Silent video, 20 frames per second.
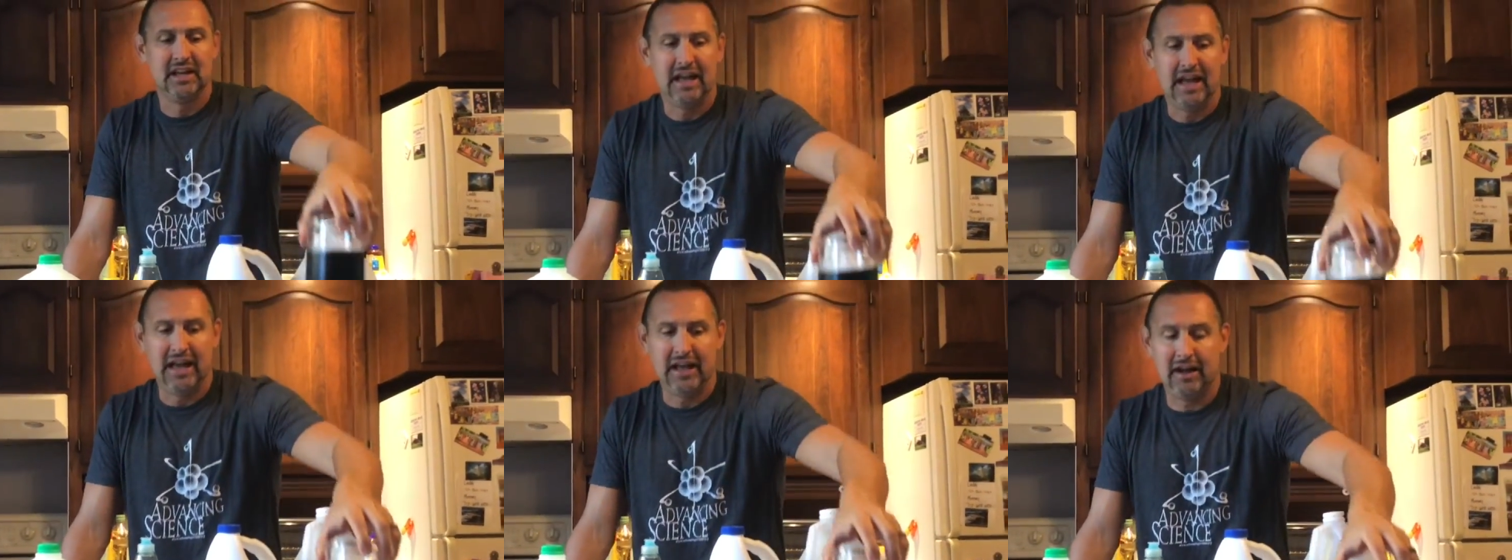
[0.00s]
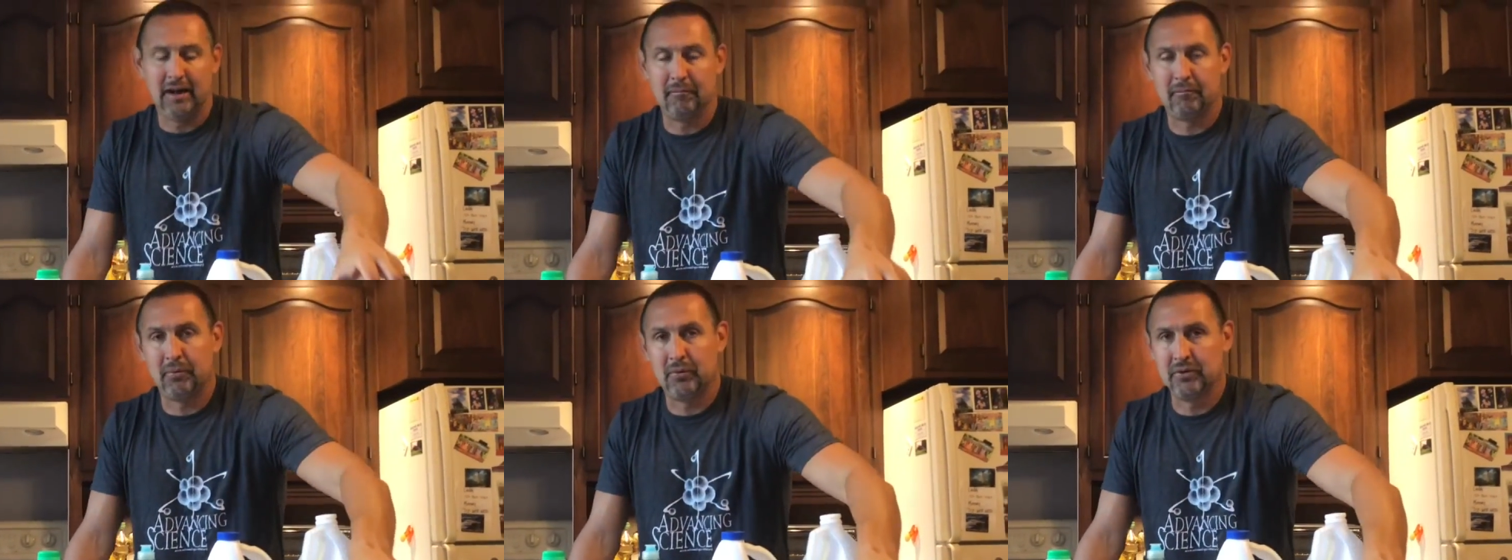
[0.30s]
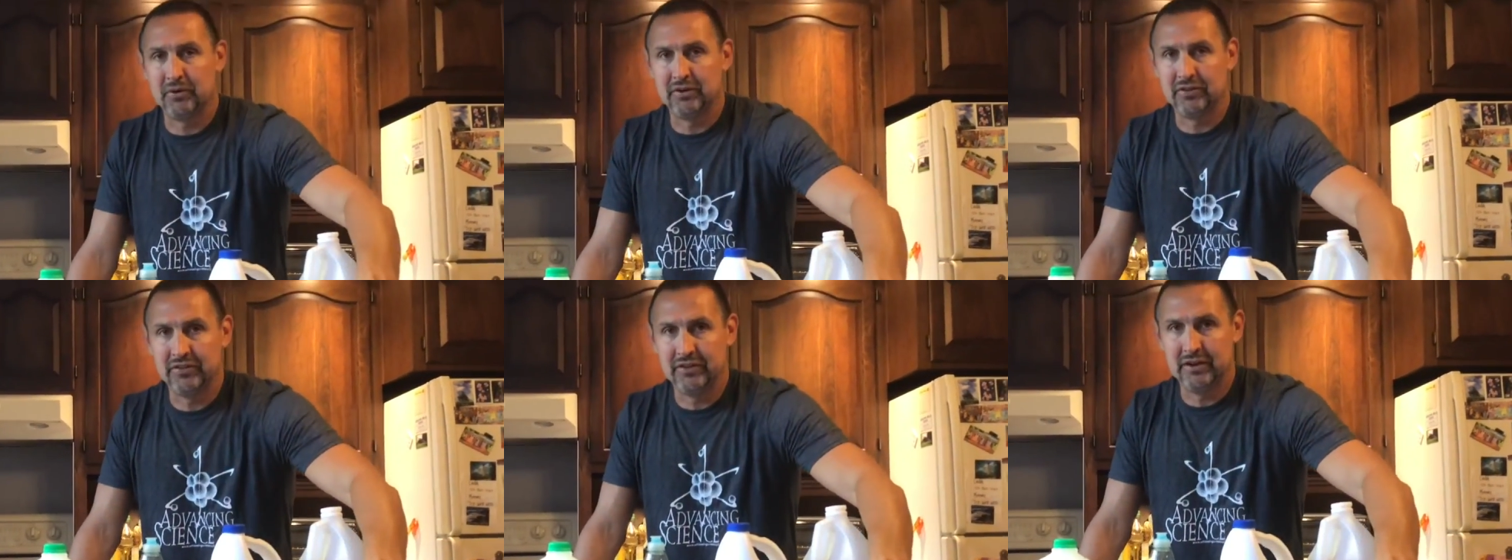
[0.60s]
and I
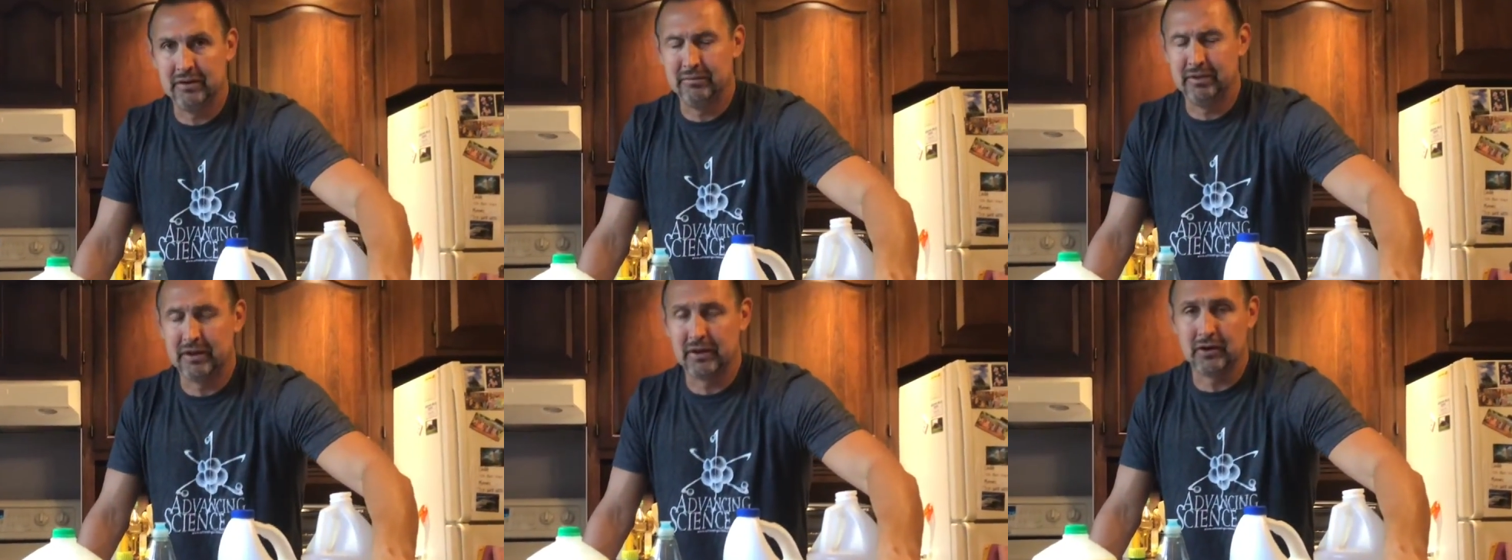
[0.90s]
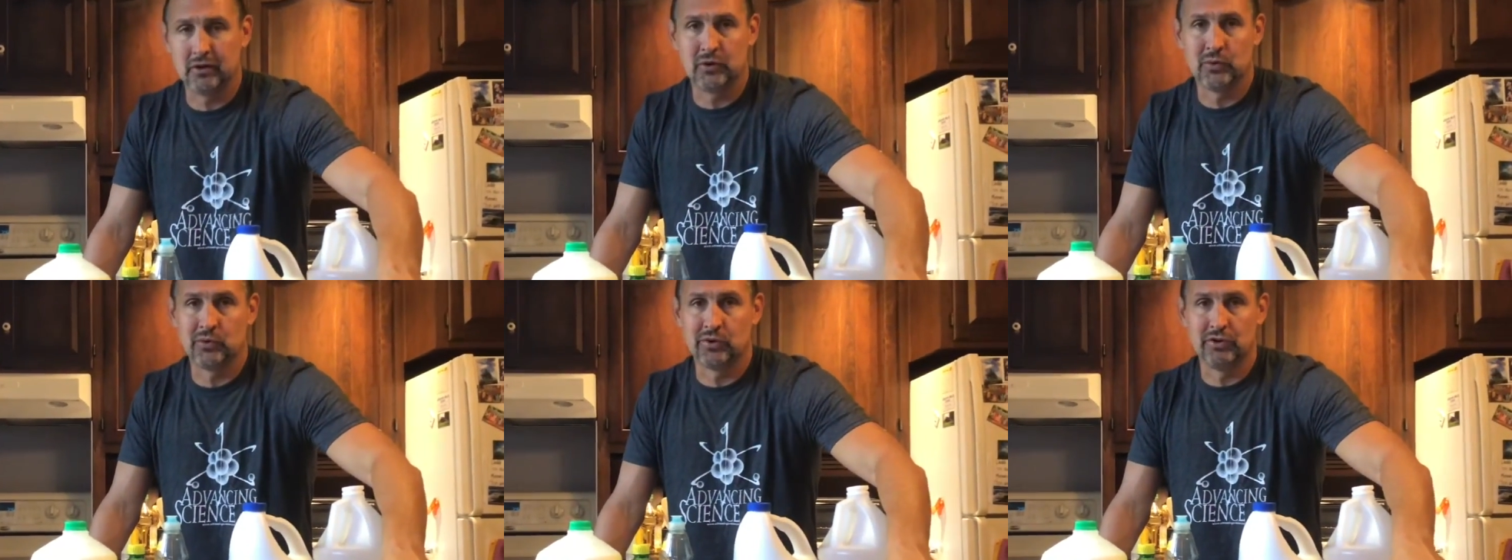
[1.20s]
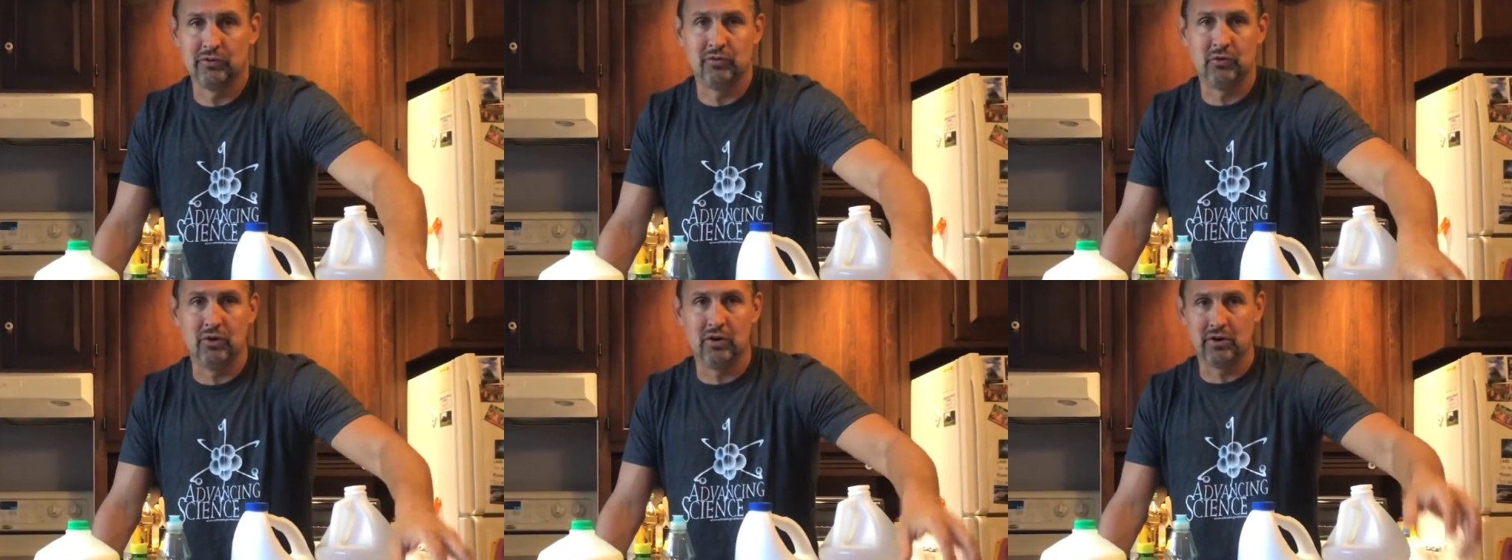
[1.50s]
boiled them in a quart
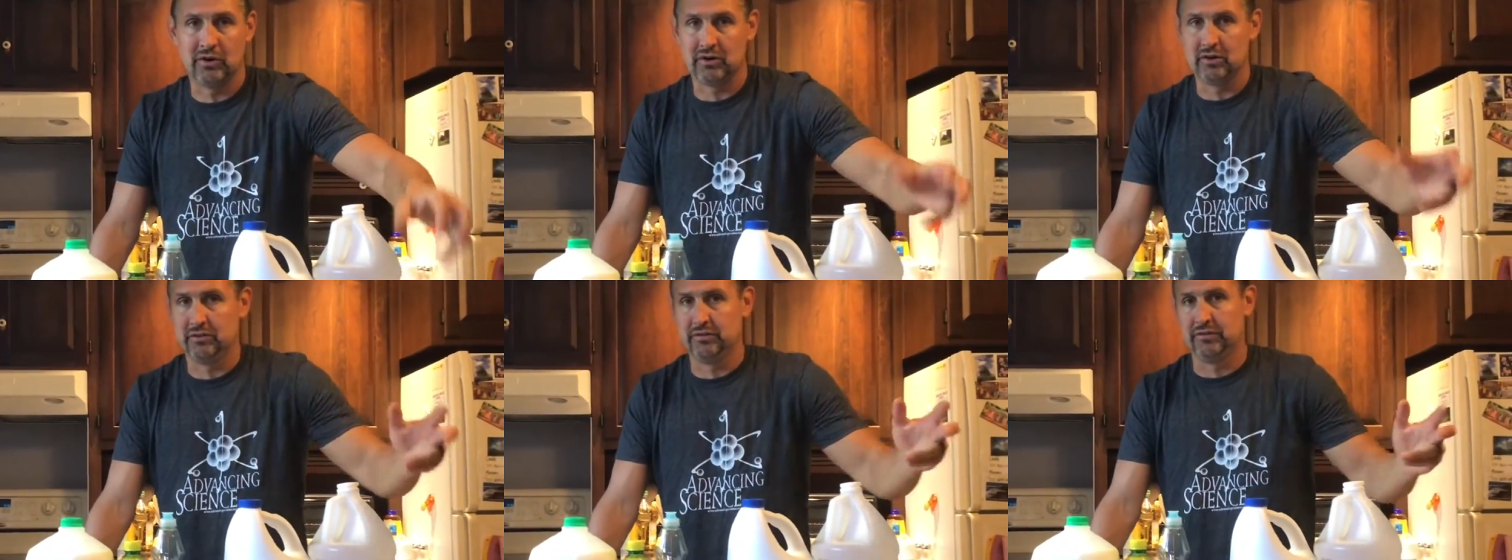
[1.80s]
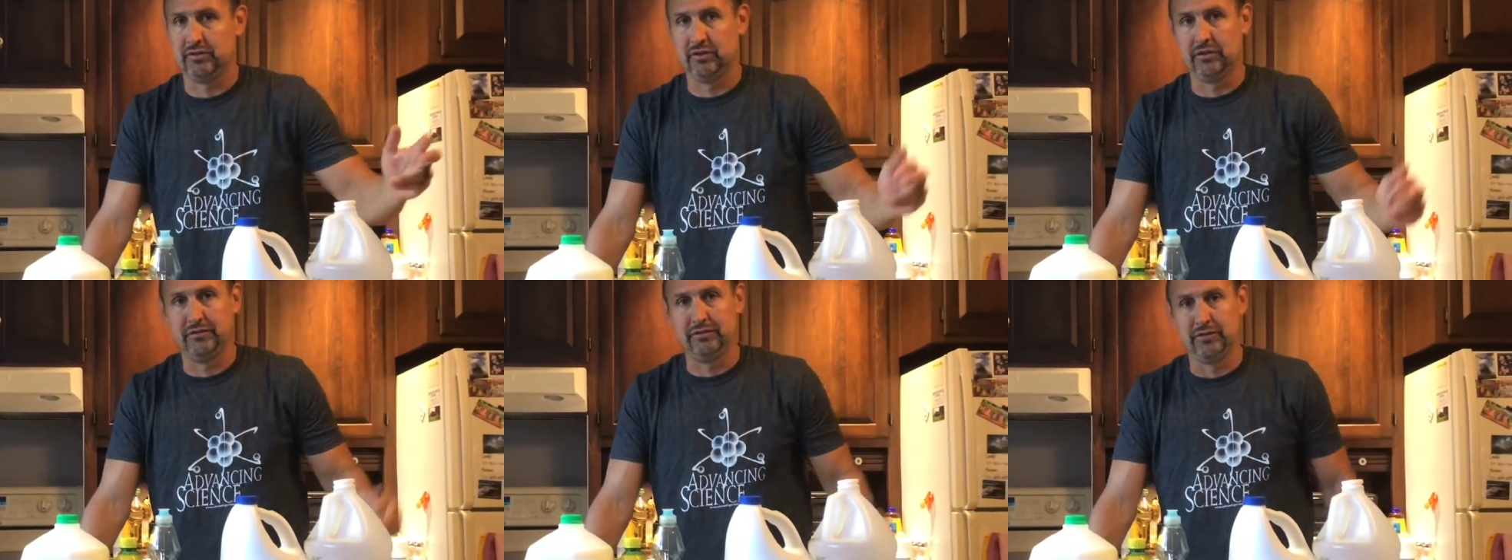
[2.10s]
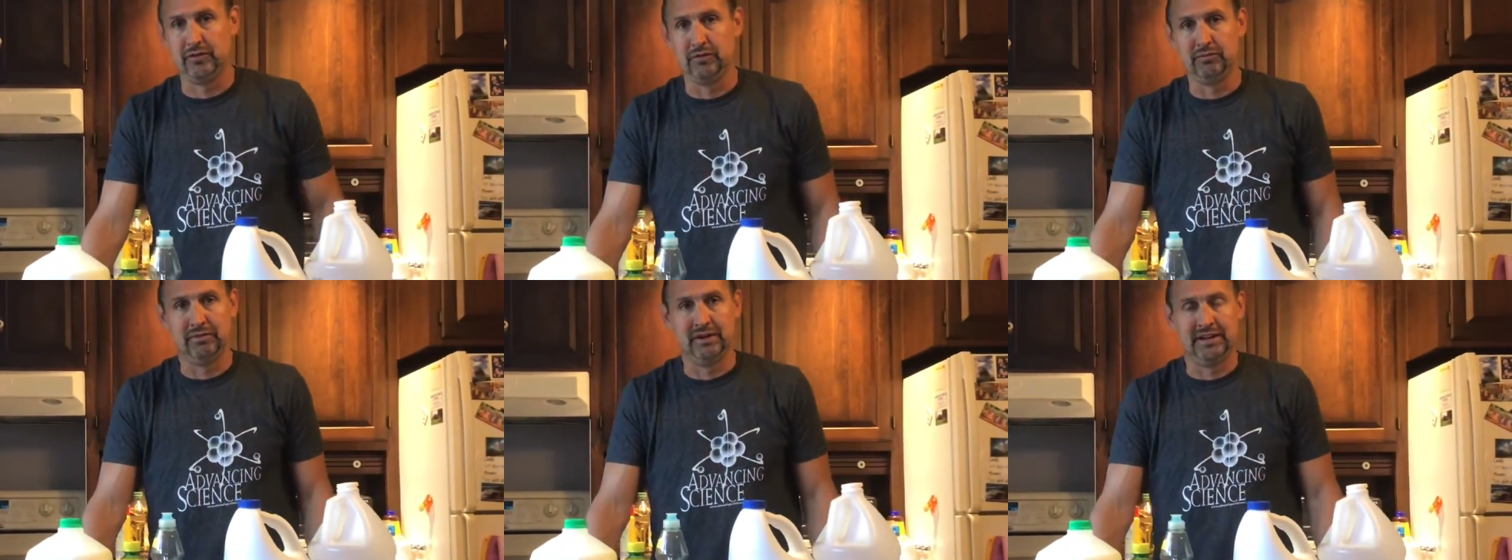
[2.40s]
of water for a
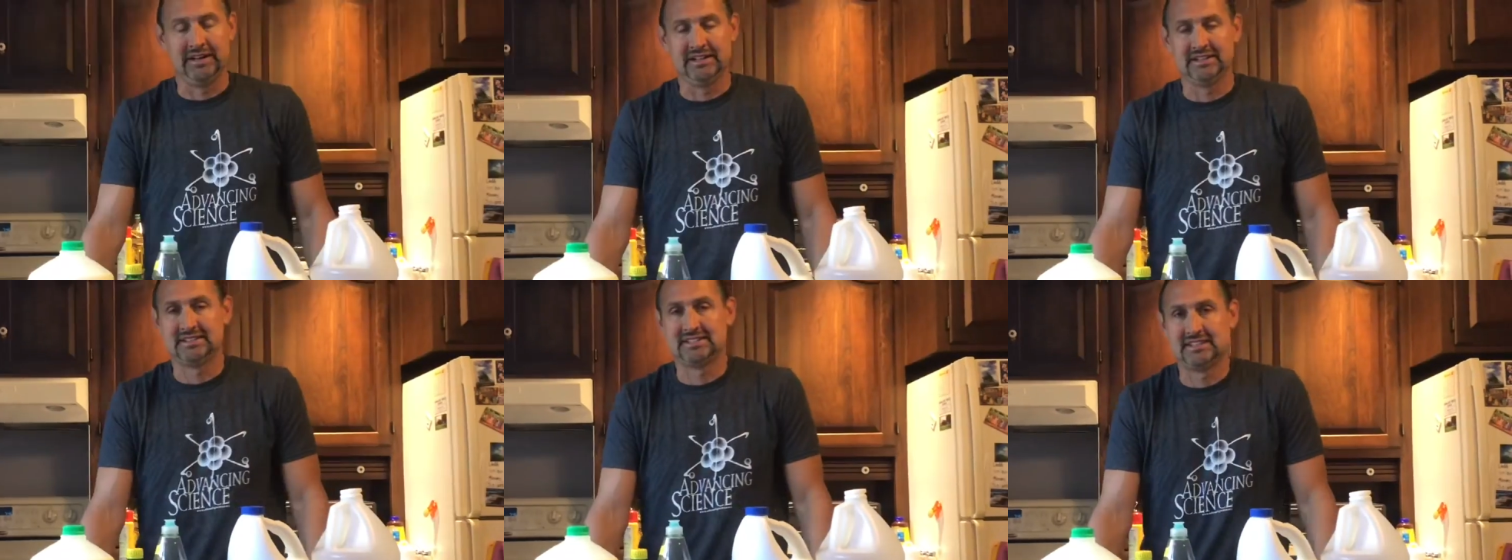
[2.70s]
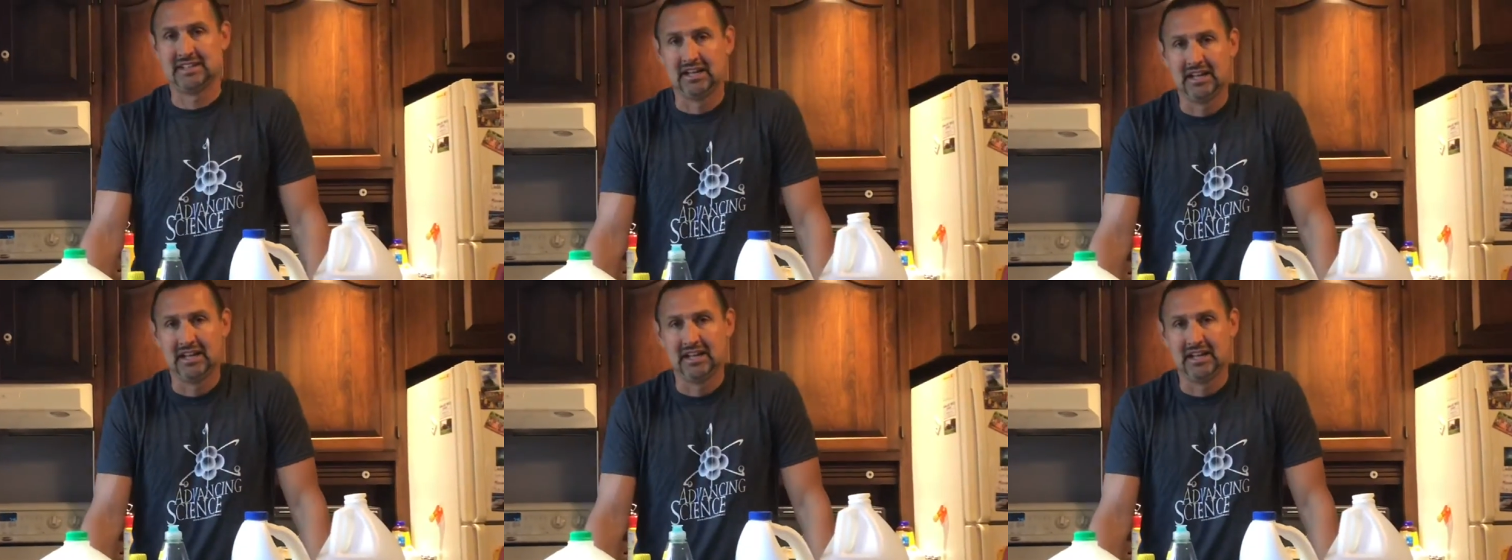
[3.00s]
few minutes